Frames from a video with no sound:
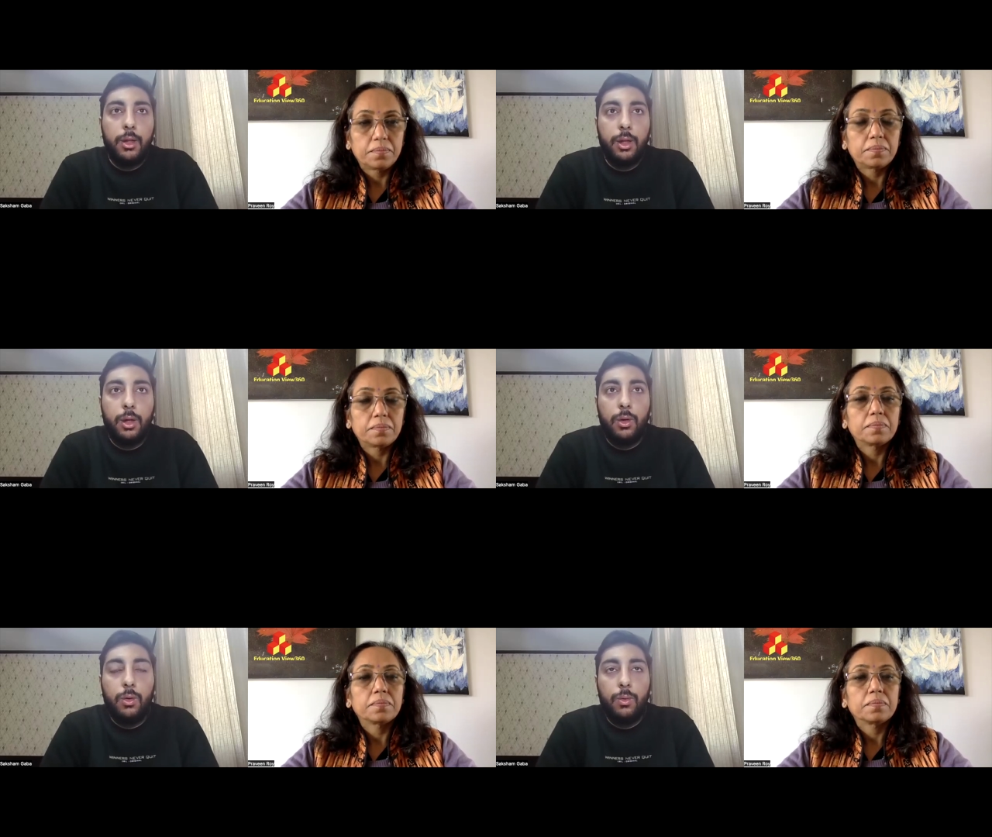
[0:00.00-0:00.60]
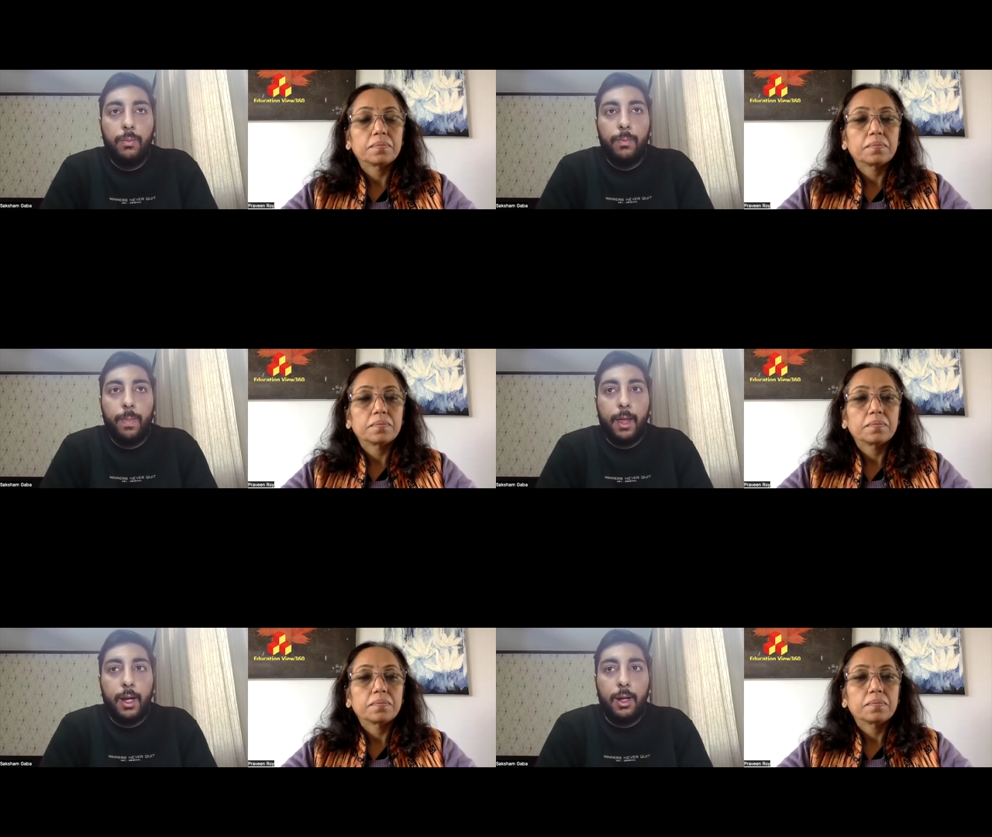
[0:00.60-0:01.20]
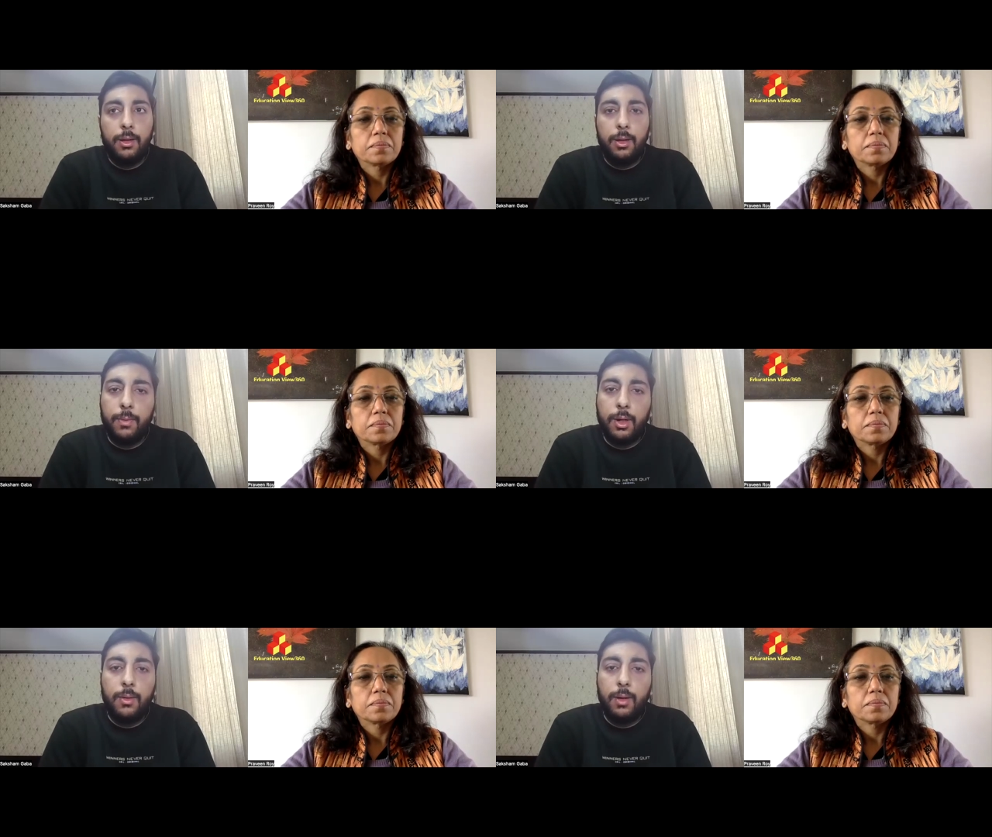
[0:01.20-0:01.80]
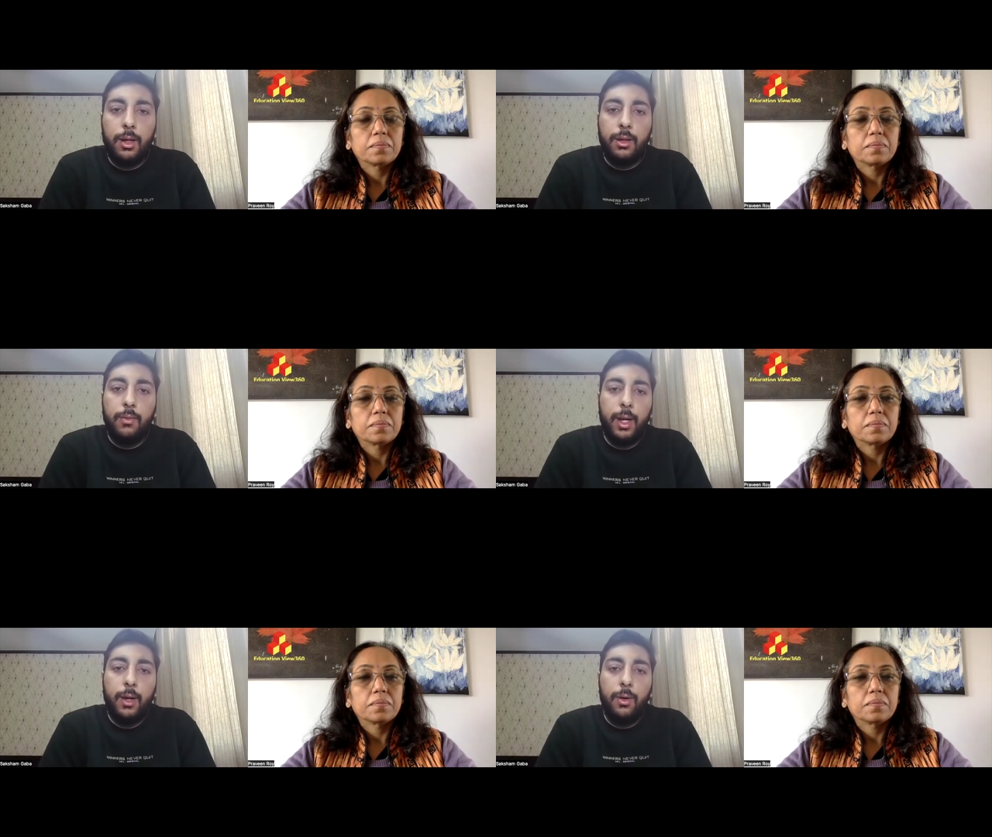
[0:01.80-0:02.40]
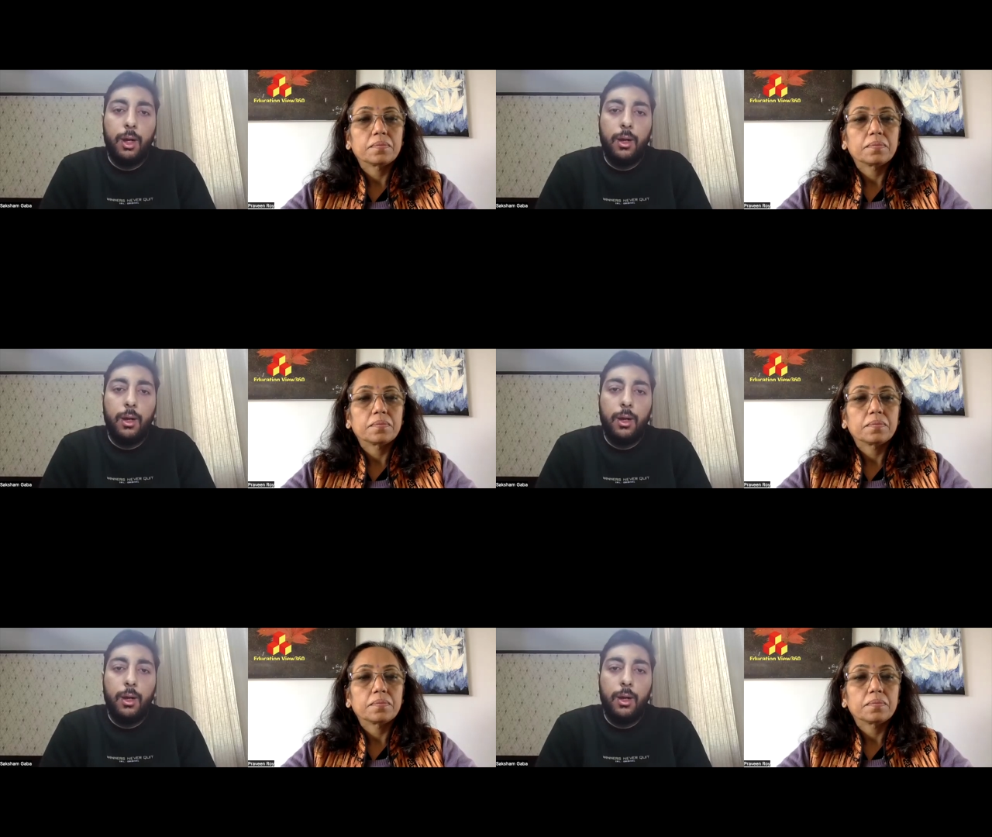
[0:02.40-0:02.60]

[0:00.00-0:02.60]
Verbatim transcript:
Speaker 1: So uh, the it's very good.